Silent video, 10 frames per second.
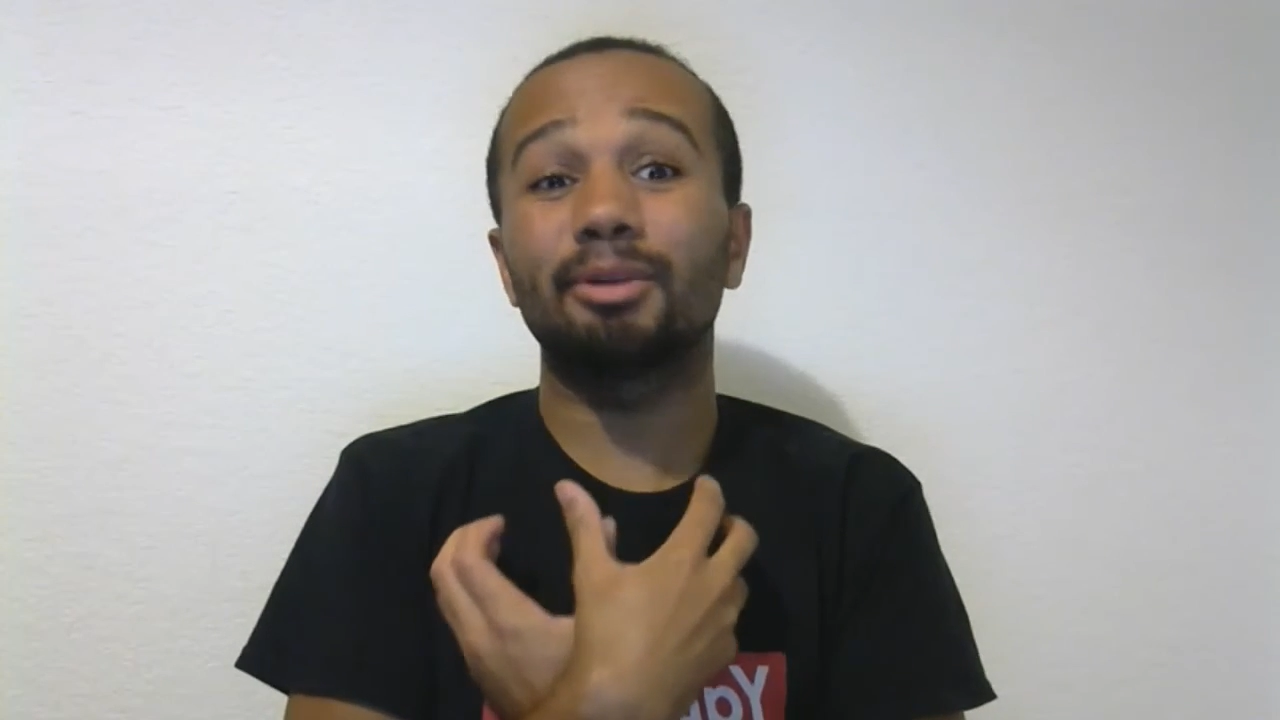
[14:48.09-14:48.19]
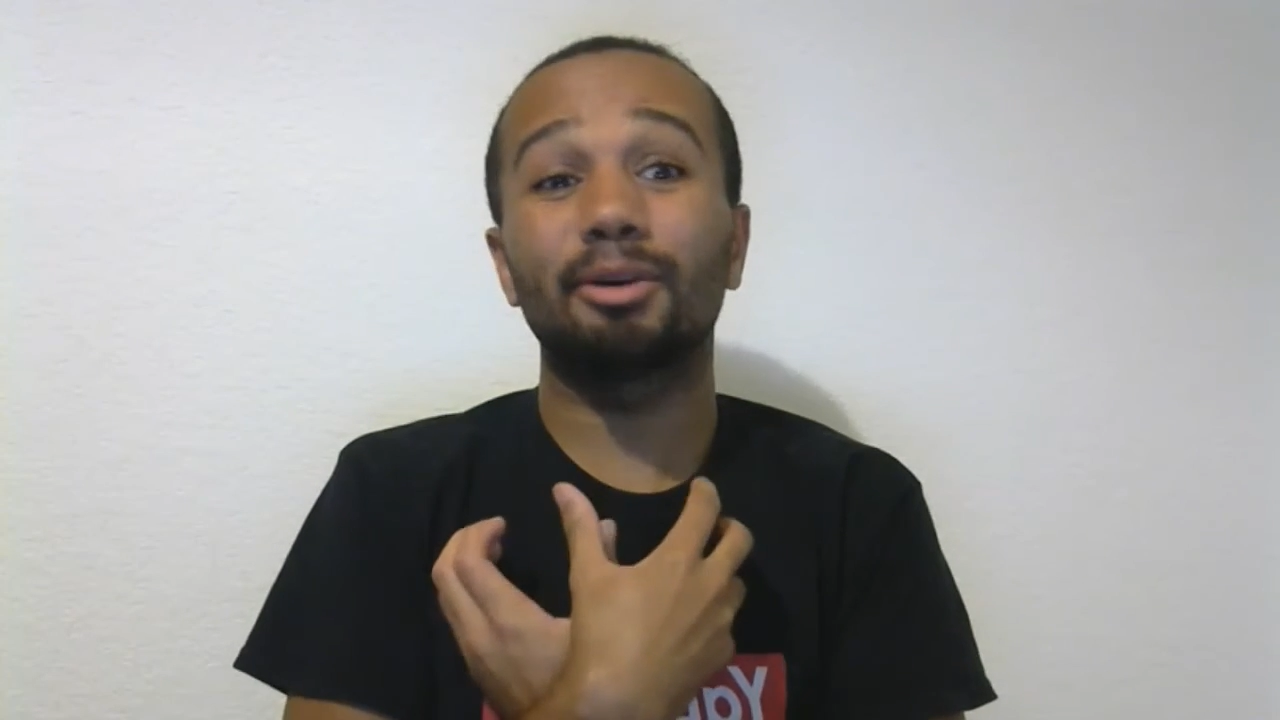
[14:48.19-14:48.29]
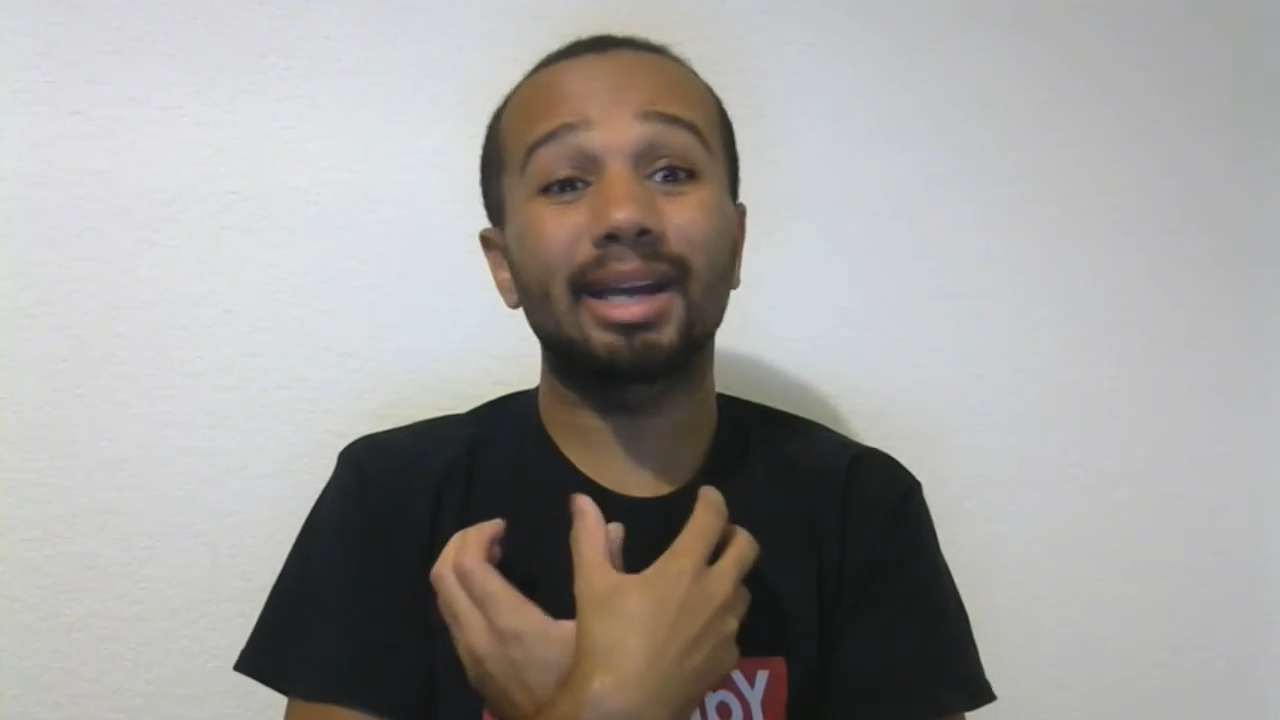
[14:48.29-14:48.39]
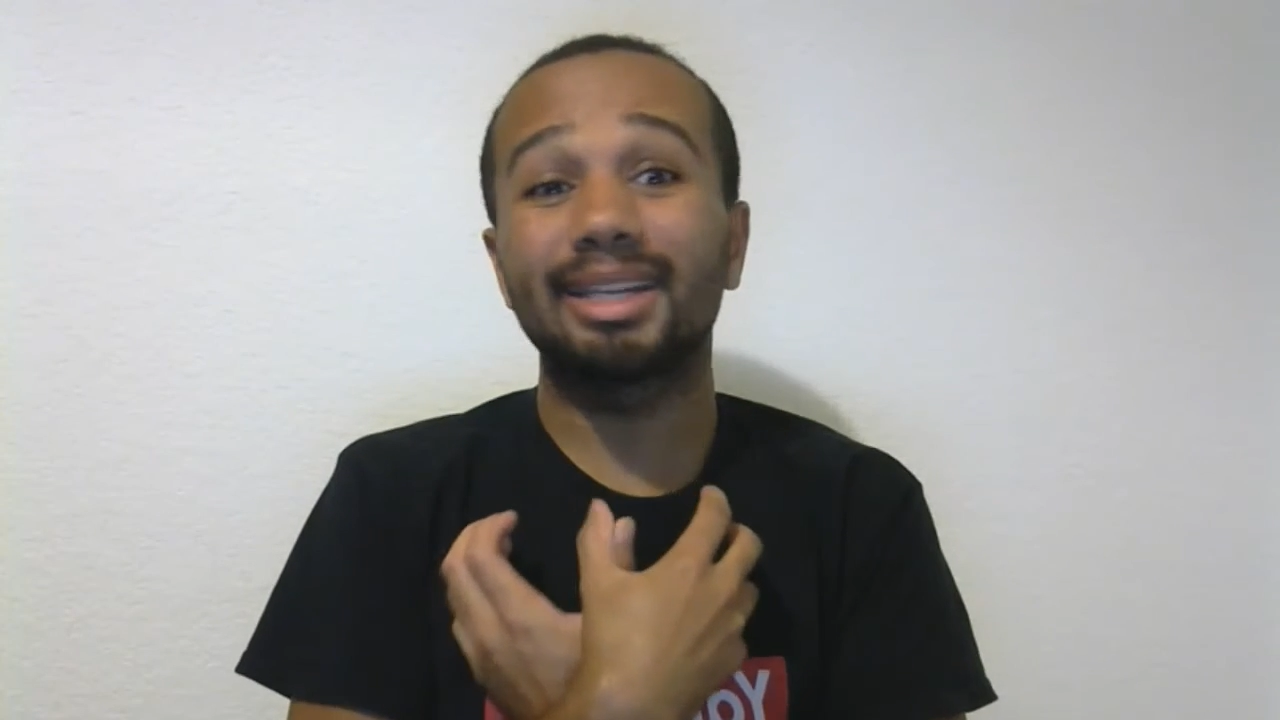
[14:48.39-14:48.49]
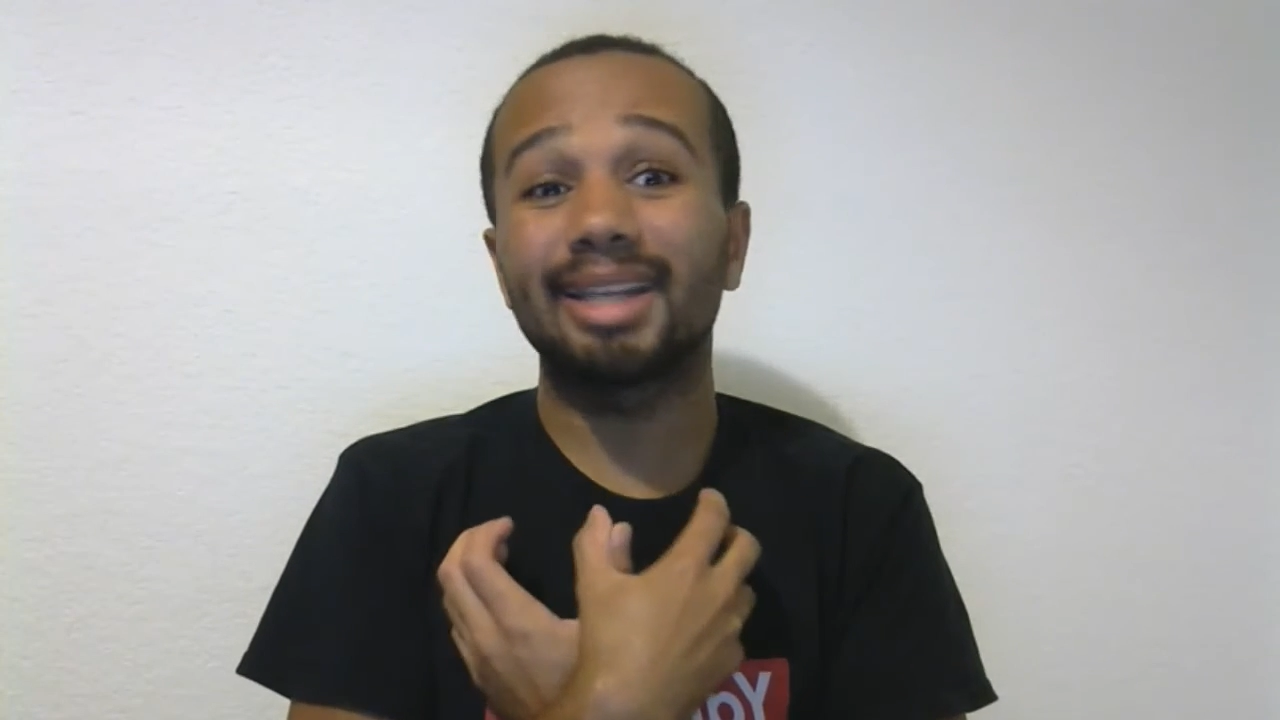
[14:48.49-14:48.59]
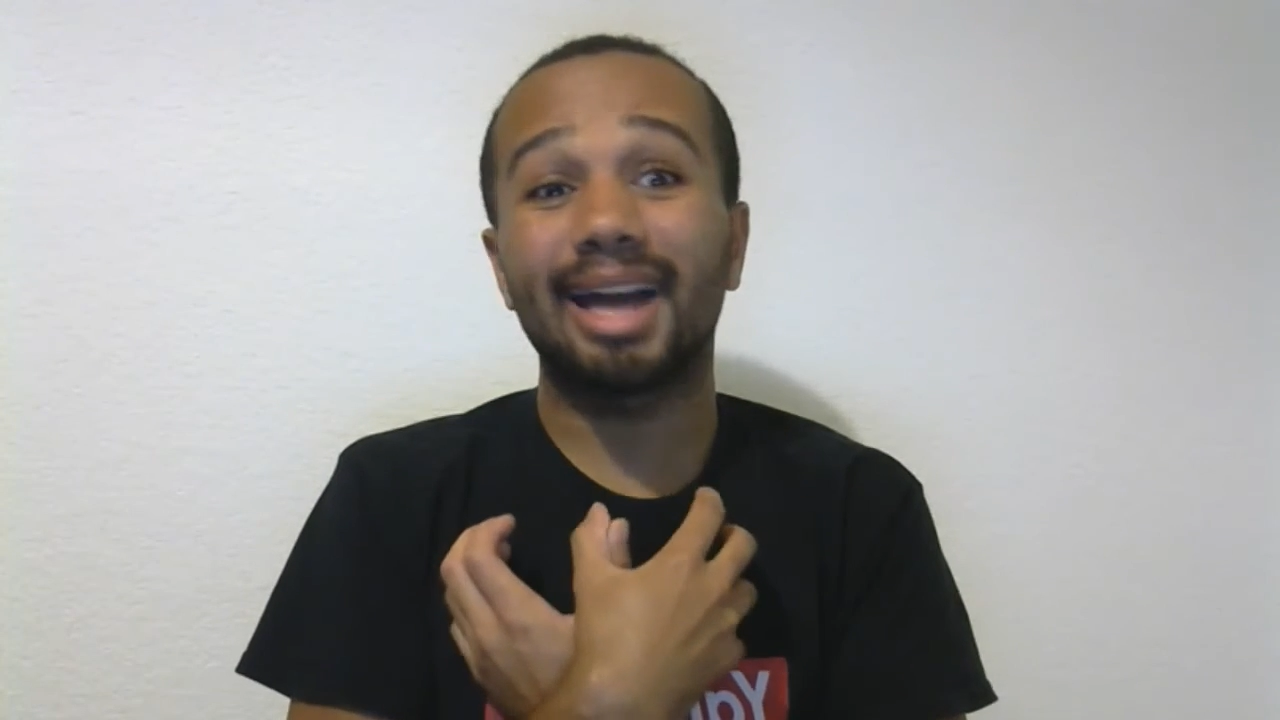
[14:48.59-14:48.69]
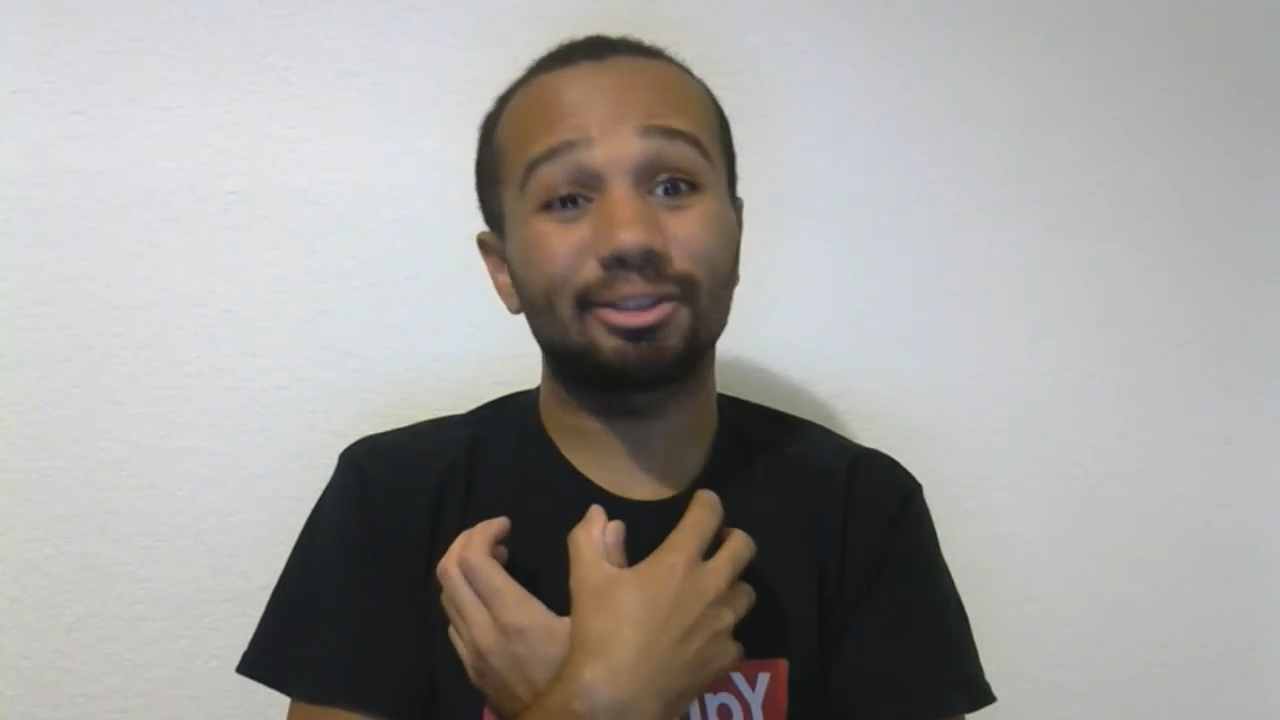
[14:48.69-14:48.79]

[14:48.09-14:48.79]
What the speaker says: I cannot